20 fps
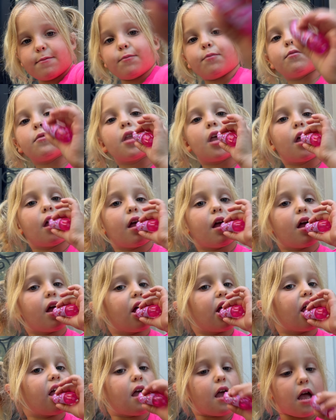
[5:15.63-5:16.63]
Thank you
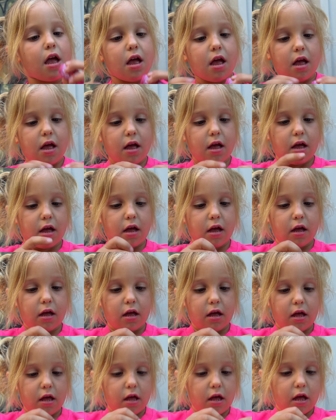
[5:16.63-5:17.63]
uh,
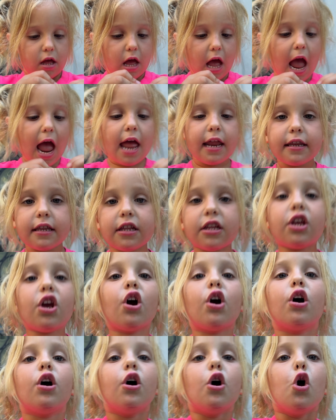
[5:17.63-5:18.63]
for and for you, your
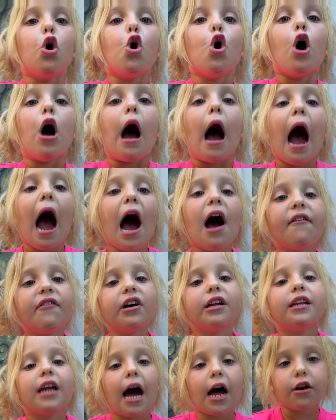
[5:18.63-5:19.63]
beauty tips. I
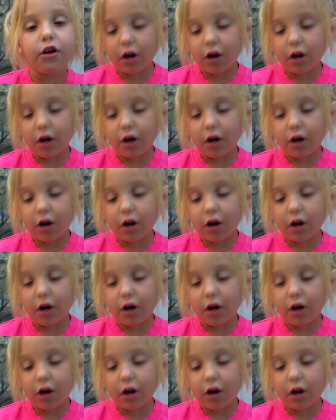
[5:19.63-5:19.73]
have